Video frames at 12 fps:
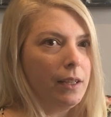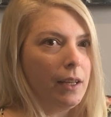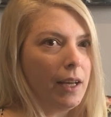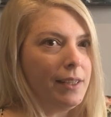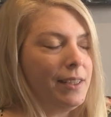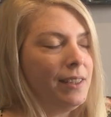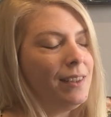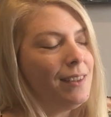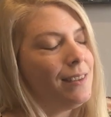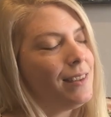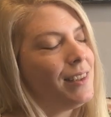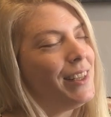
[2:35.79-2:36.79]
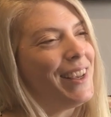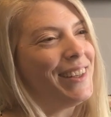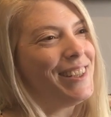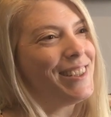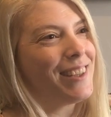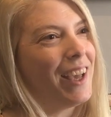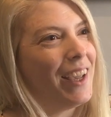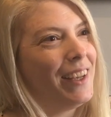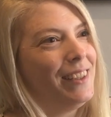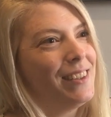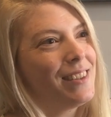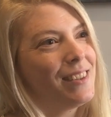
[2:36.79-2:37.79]
I didn't see any
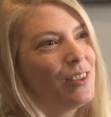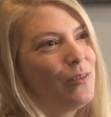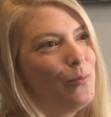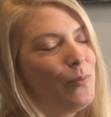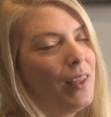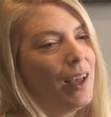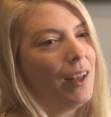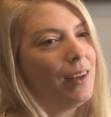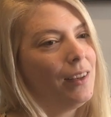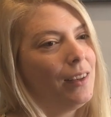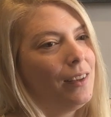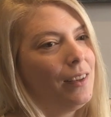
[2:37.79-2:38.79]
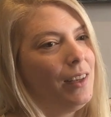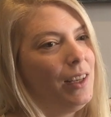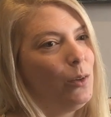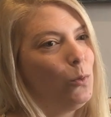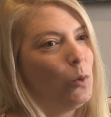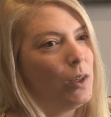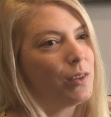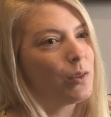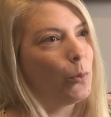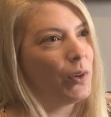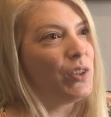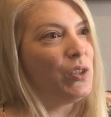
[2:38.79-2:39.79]
signs that he was
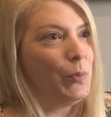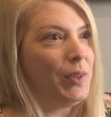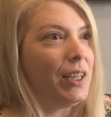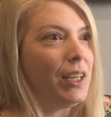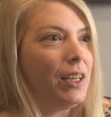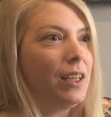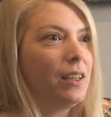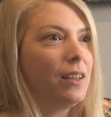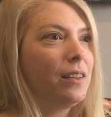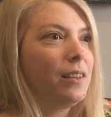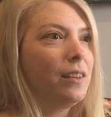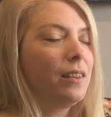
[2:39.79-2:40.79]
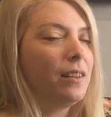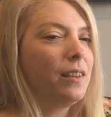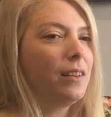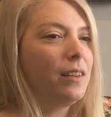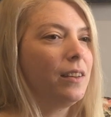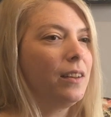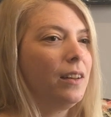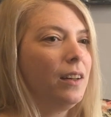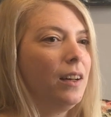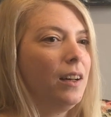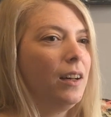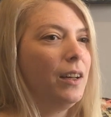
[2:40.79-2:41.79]
going to be
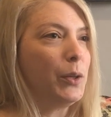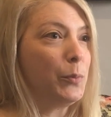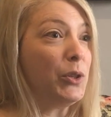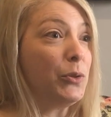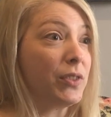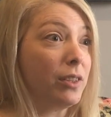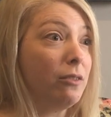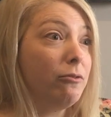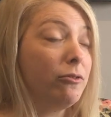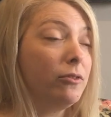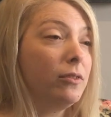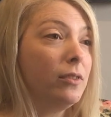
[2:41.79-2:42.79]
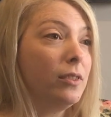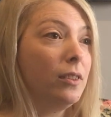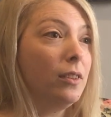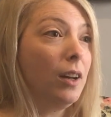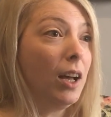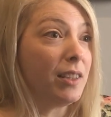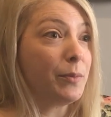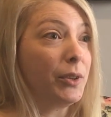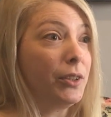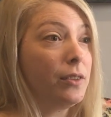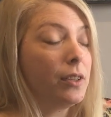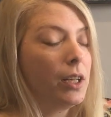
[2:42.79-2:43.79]
an abusive
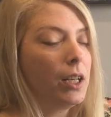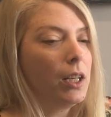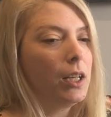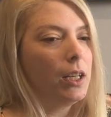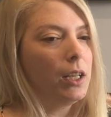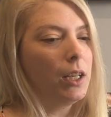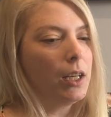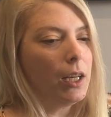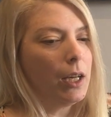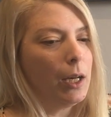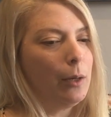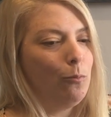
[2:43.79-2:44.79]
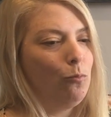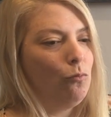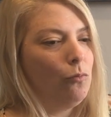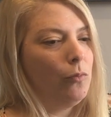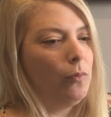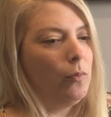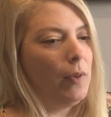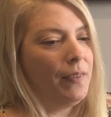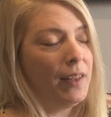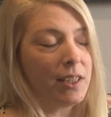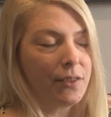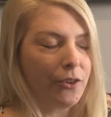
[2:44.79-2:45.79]
husband. And
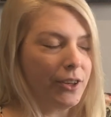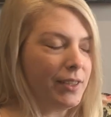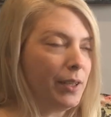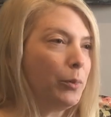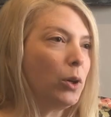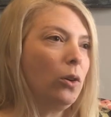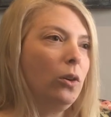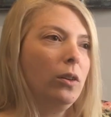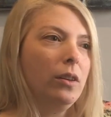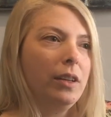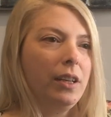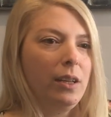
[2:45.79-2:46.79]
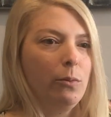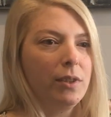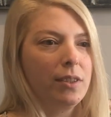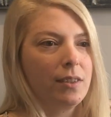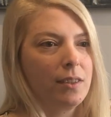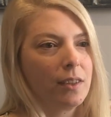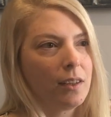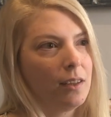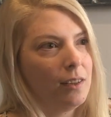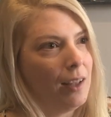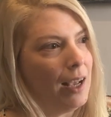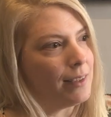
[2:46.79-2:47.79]
that's very typical. He was the
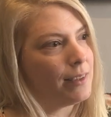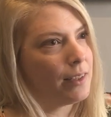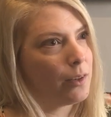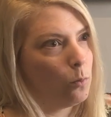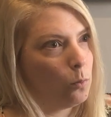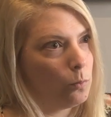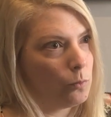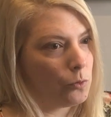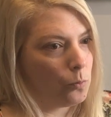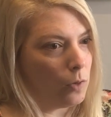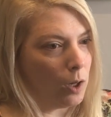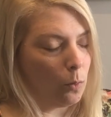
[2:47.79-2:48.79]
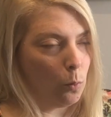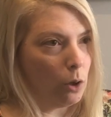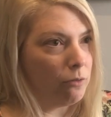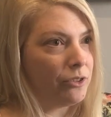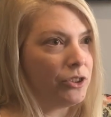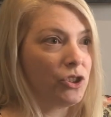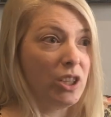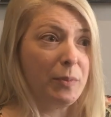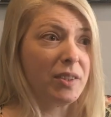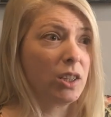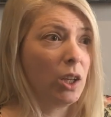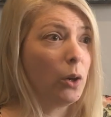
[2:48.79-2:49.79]
classic wolf in
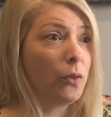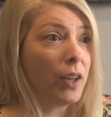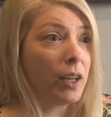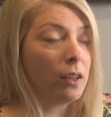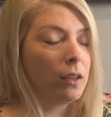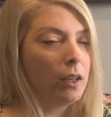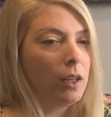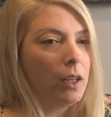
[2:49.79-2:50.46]
sheep's clothing.